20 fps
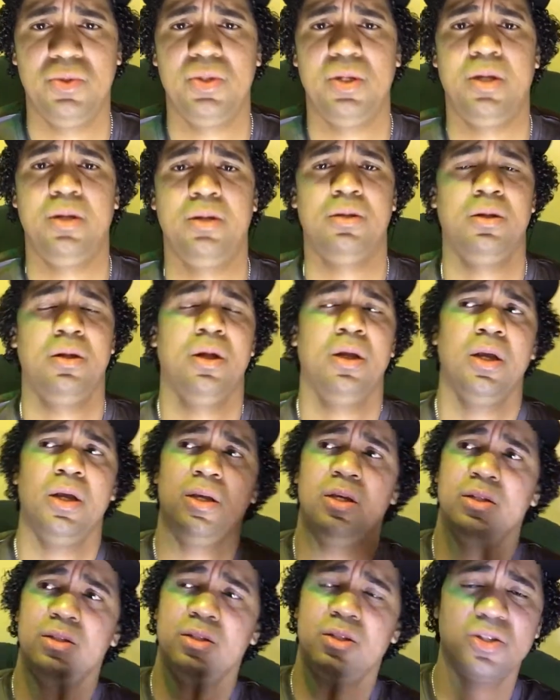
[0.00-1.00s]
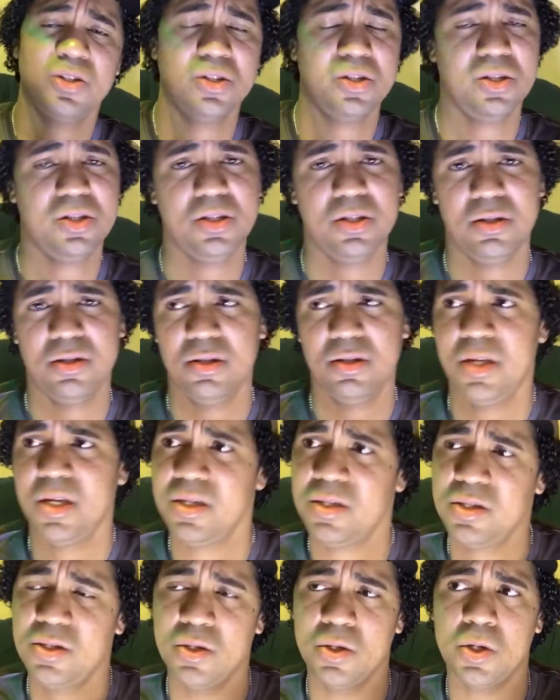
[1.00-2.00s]
and the
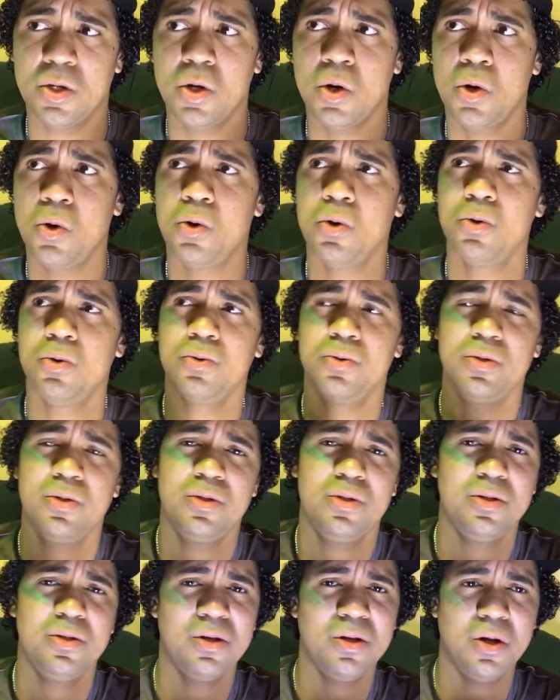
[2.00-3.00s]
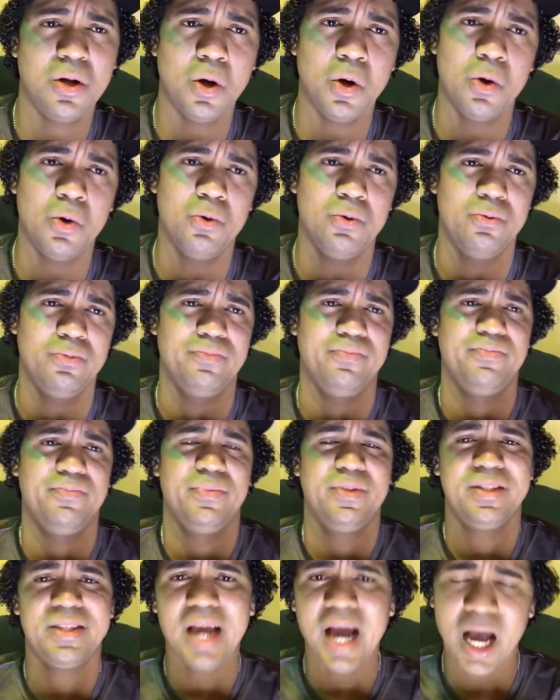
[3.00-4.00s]
statistical, you know,
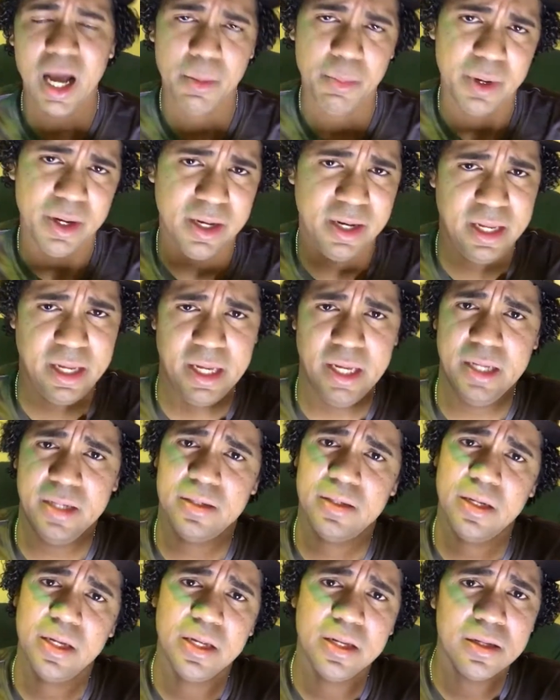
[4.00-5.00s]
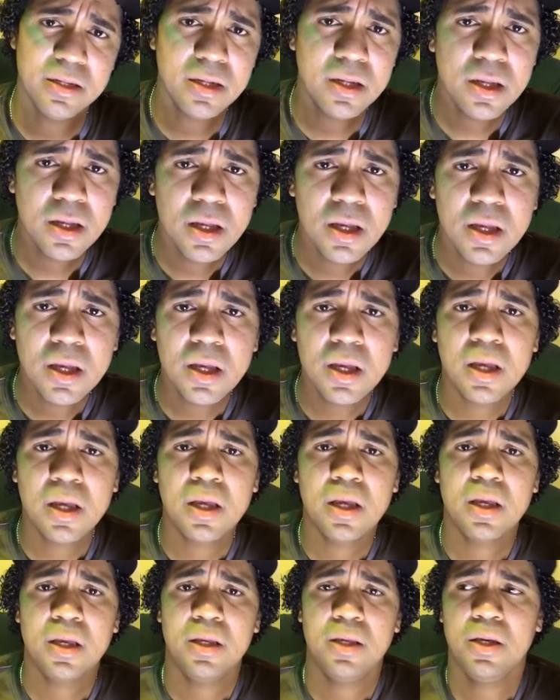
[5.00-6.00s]
dominant, and,
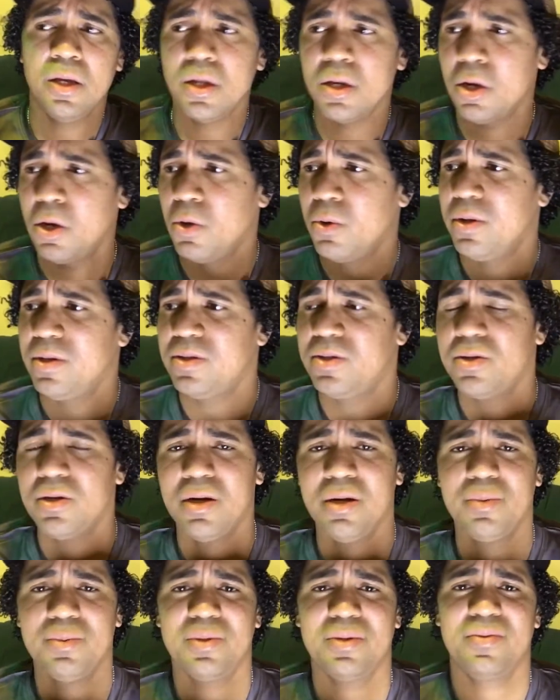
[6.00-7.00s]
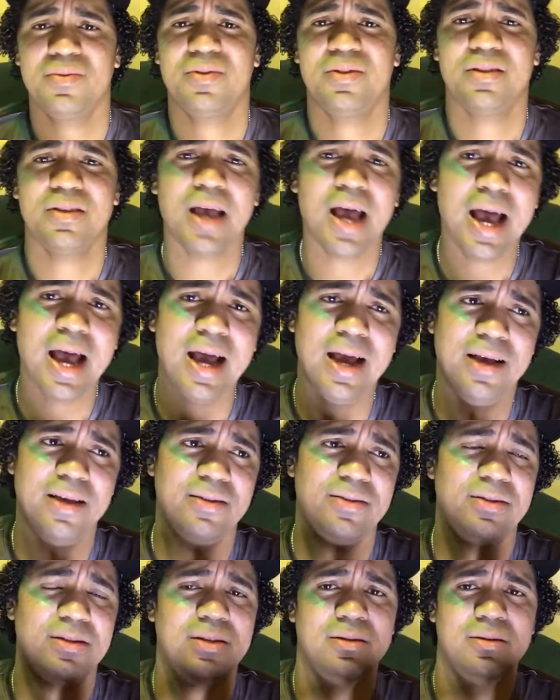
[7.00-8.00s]
you know, in terms of
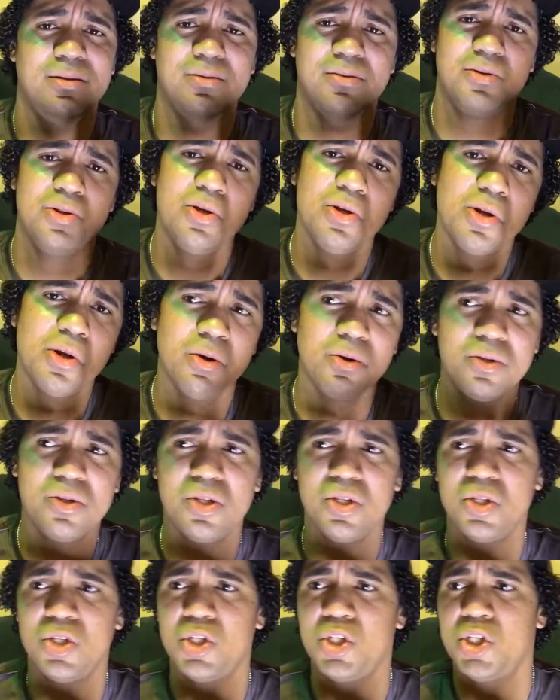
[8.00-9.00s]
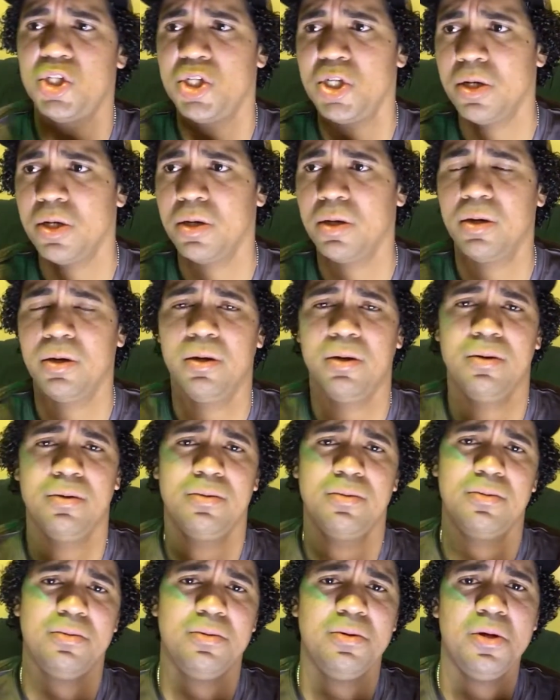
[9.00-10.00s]
size and, you know, just sheer,
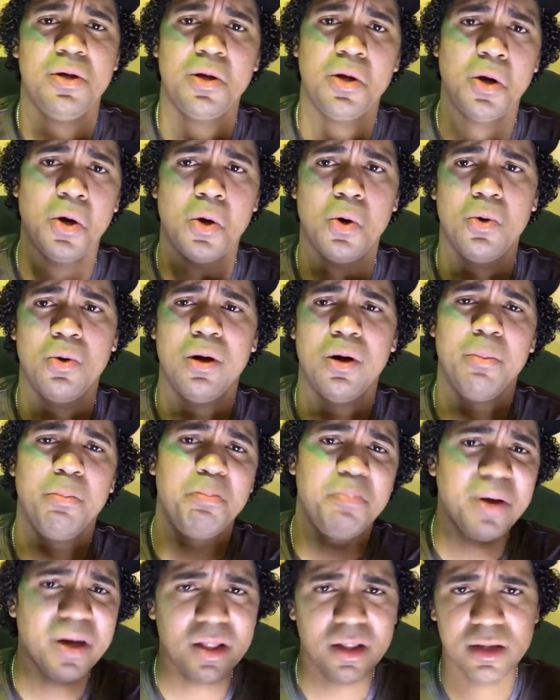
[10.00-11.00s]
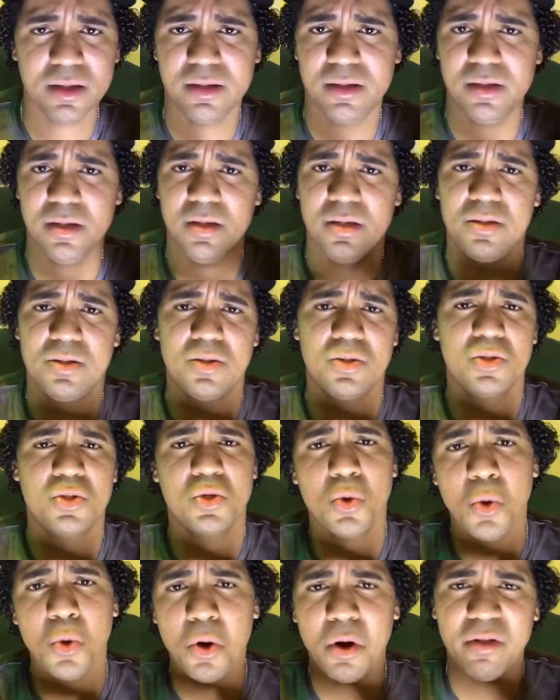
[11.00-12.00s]
you know, ability to
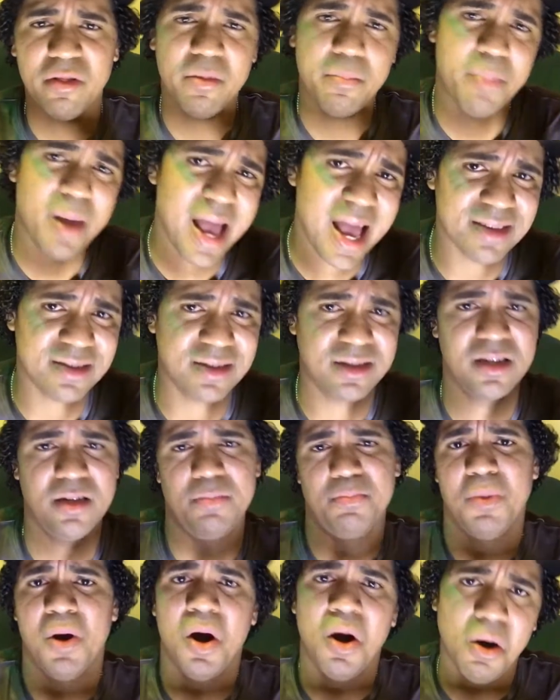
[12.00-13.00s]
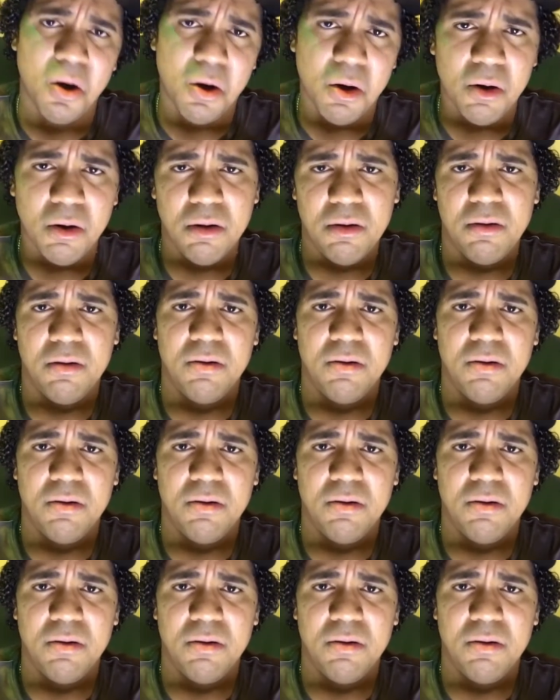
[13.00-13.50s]
score the basketball.